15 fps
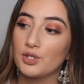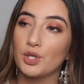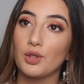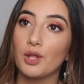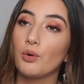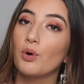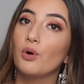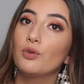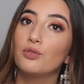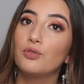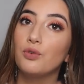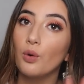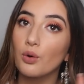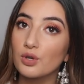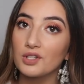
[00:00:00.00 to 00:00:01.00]
so they were all
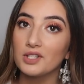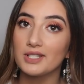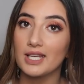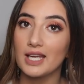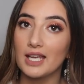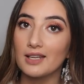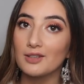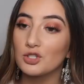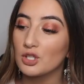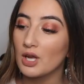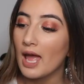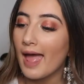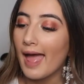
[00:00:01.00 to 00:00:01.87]
$4 each.